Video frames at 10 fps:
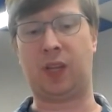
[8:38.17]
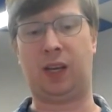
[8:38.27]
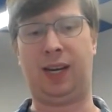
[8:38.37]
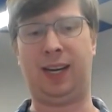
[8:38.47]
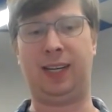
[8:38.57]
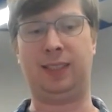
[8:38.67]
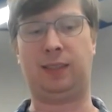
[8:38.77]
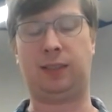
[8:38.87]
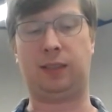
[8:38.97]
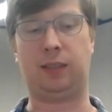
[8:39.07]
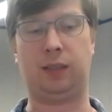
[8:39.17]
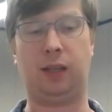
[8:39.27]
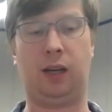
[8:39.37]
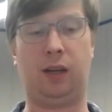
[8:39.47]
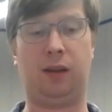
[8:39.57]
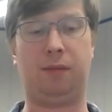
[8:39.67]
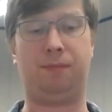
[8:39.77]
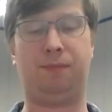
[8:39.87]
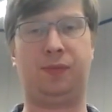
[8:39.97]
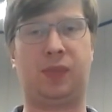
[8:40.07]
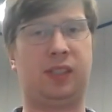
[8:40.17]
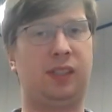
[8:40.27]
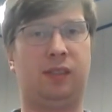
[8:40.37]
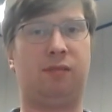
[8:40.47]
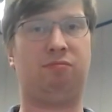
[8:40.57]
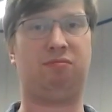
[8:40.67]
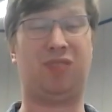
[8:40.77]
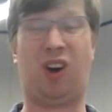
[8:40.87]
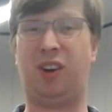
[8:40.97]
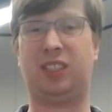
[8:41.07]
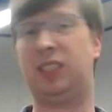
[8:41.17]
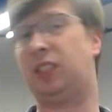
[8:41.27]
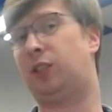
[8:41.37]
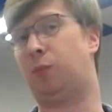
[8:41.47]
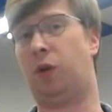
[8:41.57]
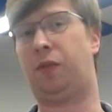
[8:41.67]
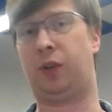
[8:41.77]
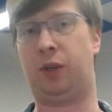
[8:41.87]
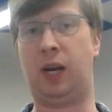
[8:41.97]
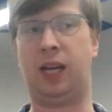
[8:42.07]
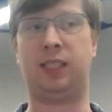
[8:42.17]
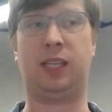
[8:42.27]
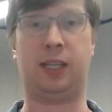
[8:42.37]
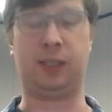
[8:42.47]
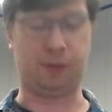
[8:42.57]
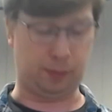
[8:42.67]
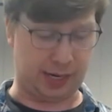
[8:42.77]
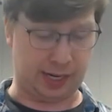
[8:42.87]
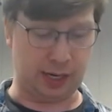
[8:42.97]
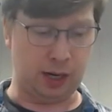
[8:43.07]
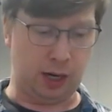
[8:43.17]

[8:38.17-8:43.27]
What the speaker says: And this isn't, honestly, this is more for you guys than it is for me,